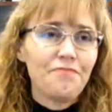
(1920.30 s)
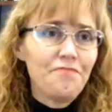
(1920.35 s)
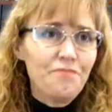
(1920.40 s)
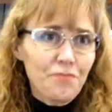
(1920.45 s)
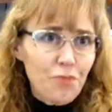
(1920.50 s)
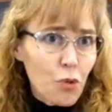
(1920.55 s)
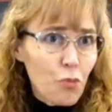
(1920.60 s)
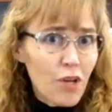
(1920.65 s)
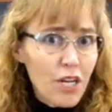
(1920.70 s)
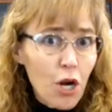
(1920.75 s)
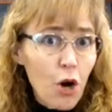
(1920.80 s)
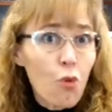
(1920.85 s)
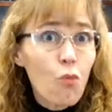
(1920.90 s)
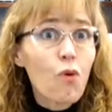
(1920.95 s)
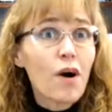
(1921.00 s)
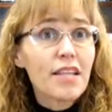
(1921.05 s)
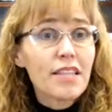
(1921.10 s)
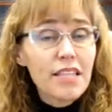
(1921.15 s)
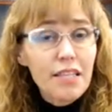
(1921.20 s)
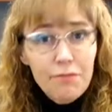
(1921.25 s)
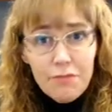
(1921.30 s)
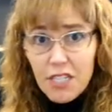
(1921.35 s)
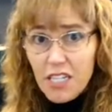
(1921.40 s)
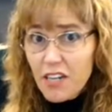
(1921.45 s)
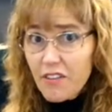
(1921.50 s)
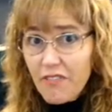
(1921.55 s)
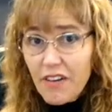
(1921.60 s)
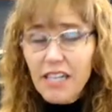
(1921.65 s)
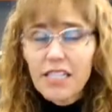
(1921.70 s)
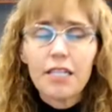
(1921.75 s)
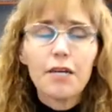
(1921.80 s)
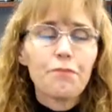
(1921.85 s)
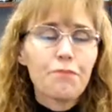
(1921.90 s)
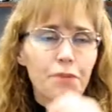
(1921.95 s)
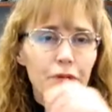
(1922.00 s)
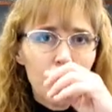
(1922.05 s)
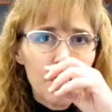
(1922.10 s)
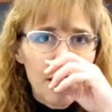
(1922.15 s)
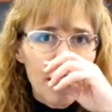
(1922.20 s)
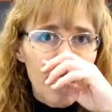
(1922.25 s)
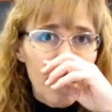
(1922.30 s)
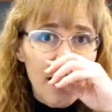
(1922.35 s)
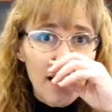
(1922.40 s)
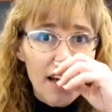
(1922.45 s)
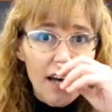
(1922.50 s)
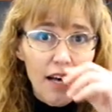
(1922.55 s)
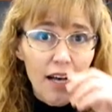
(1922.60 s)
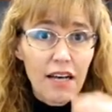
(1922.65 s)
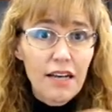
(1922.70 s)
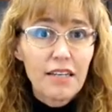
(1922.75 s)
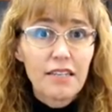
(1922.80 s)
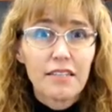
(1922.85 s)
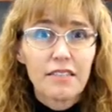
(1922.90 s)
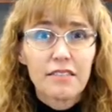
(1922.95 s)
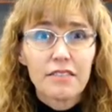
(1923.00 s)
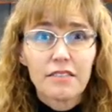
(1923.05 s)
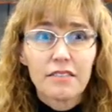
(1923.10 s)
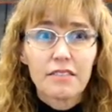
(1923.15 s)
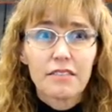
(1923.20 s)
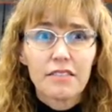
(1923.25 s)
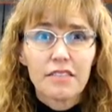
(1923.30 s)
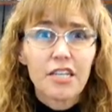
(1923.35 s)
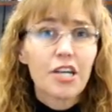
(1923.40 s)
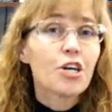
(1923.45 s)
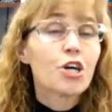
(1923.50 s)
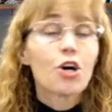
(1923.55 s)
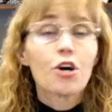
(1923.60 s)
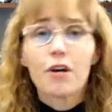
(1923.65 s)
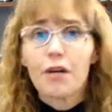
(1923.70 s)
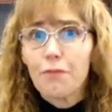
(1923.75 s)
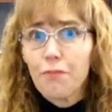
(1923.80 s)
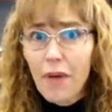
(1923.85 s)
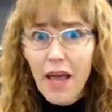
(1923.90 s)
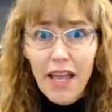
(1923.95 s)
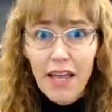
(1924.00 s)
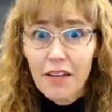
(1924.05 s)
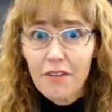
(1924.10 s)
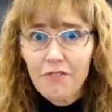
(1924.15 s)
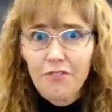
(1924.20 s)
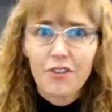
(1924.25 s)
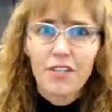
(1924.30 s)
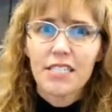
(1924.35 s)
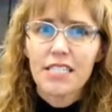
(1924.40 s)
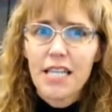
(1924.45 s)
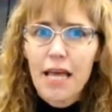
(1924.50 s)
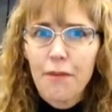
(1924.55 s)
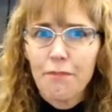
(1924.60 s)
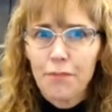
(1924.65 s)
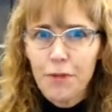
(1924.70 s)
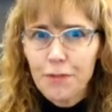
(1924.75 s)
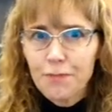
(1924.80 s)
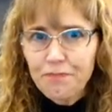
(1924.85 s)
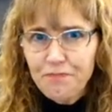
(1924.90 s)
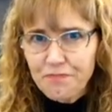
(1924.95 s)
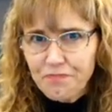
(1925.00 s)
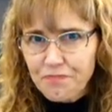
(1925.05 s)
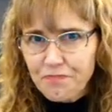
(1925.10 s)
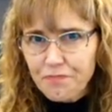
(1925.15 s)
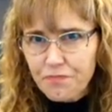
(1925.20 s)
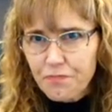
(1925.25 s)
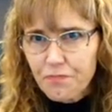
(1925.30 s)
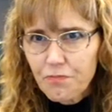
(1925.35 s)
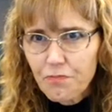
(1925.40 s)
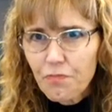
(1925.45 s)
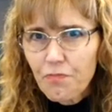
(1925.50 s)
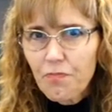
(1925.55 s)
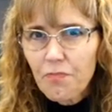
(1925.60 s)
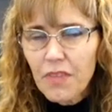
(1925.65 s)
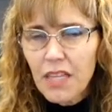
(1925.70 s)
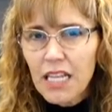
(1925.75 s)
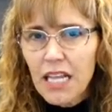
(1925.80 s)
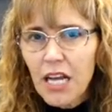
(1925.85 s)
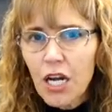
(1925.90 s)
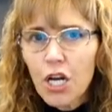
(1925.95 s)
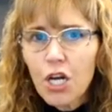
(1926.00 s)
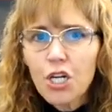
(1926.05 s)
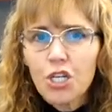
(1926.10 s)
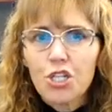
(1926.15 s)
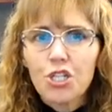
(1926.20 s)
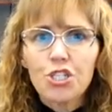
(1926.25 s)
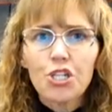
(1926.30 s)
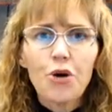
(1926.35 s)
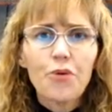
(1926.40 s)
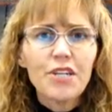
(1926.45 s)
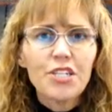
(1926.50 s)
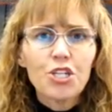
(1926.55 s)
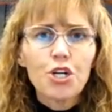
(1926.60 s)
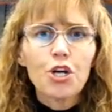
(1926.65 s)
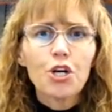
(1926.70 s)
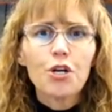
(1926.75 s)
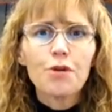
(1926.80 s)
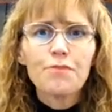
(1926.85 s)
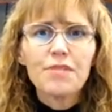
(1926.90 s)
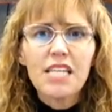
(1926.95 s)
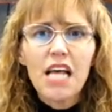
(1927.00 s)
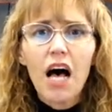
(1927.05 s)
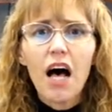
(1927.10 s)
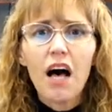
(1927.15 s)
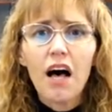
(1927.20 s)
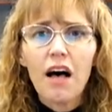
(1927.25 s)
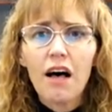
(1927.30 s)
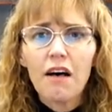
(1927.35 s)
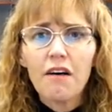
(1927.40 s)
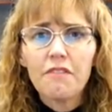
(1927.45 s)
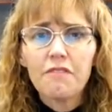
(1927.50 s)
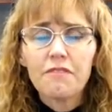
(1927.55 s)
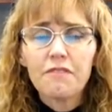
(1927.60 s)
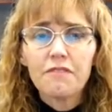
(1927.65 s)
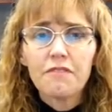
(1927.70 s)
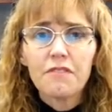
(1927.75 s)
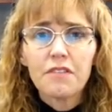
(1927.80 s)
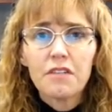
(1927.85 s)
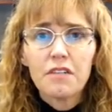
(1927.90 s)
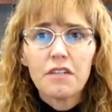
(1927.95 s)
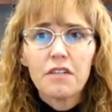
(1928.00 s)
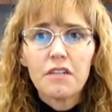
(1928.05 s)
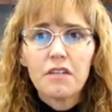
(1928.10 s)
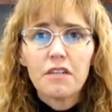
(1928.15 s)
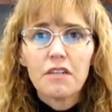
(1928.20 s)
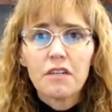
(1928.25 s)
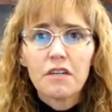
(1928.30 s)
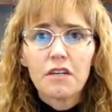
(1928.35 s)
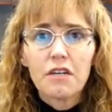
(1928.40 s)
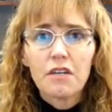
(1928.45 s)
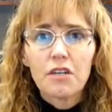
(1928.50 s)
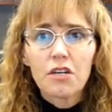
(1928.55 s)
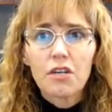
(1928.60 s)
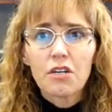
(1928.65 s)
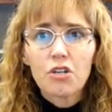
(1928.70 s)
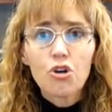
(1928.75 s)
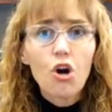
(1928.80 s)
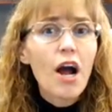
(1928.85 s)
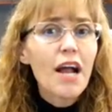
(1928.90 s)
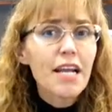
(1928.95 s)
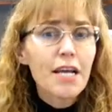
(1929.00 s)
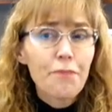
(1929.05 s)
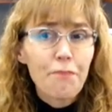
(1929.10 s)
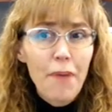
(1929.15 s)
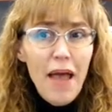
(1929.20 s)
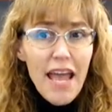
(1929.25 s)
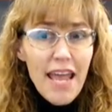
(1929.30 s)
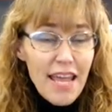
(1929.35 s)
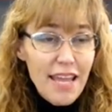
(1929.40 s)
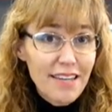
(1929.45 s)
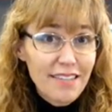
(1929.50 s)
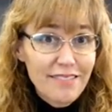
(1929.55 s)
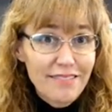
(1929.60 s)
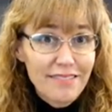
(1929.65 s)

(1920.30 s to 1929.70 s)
we don't want them to develop uh, concurrent pain, for example. So in terms of chronic pain,